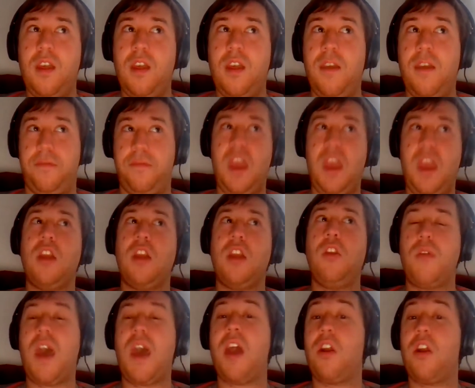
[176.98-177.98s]
if they can
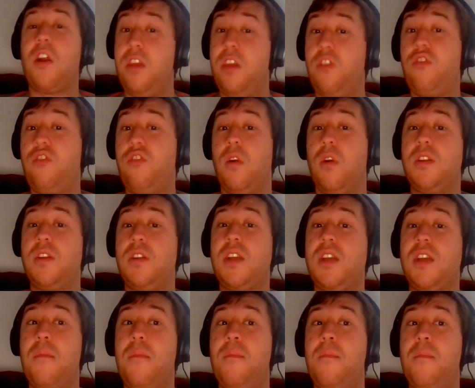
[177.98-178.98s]
do that on this short
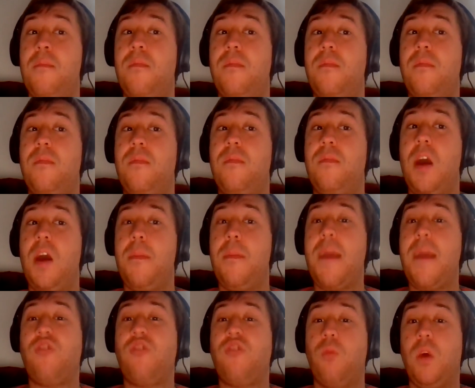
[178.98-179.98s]
time,
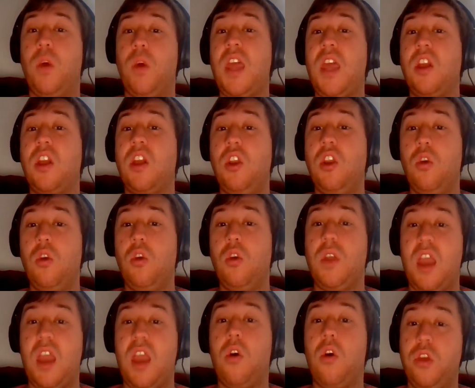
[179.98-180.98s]
imagine what they can do with
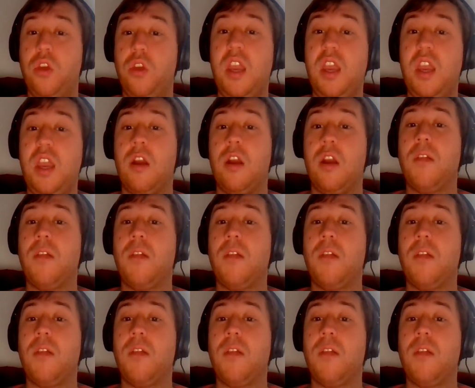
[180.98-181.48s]
a whole year.